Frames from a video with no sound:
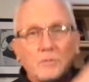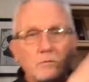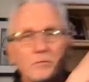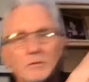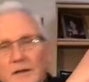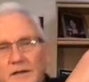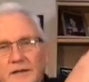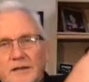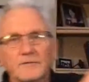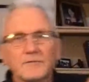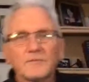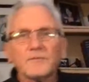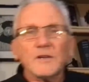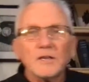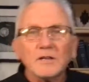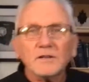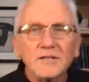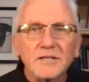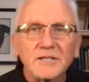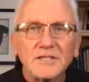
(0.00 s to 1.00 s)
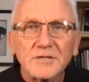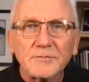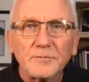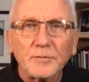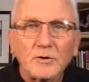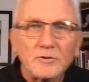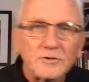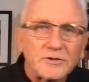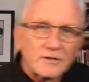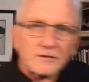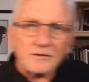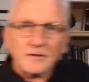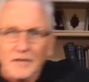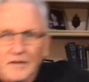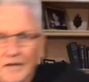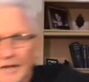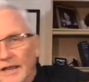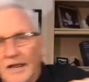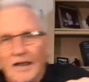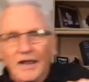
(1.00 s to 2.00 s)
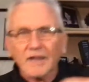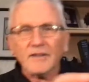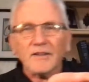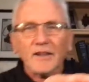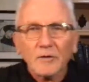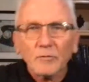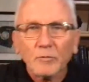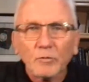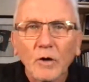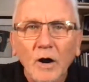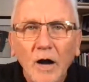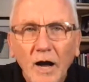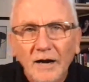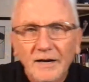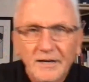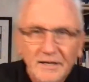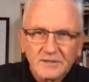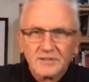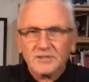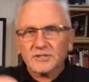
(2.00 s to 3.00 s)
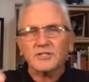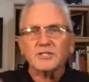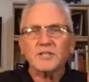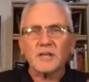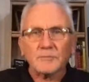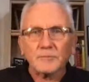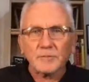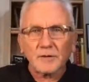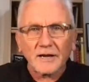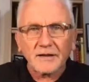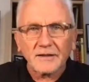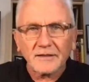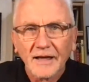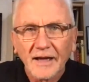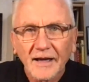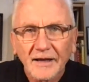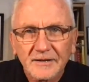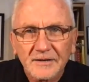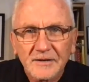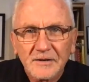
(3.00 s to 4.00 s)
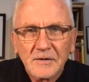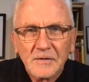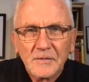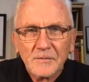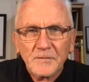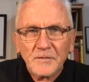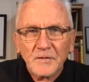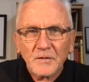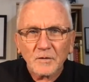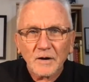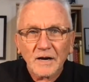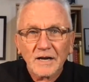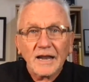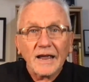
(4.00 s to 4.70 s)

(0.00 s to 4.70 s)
And they feel an explosion, and they rock in the ship like that, right?